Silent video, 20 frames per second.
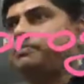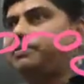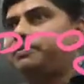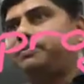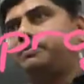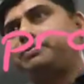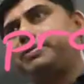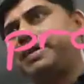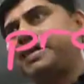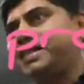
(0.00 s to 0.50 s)
of
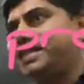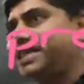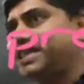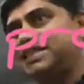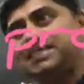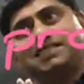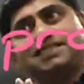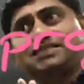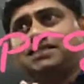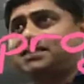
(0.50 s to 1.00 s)
pain.
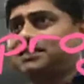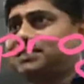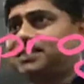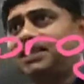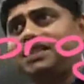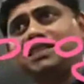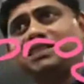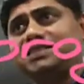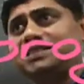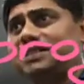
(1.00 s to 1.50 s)
Yes,
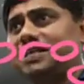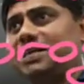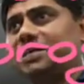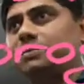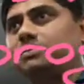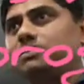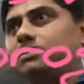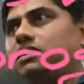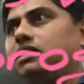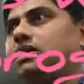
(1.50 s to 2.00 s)
it is
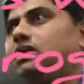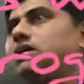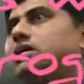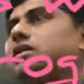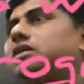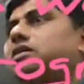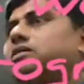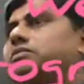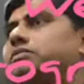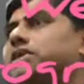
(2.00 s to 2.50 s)
there.
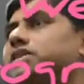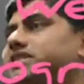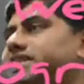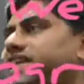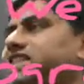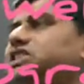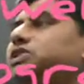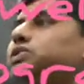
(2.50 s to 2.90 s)
But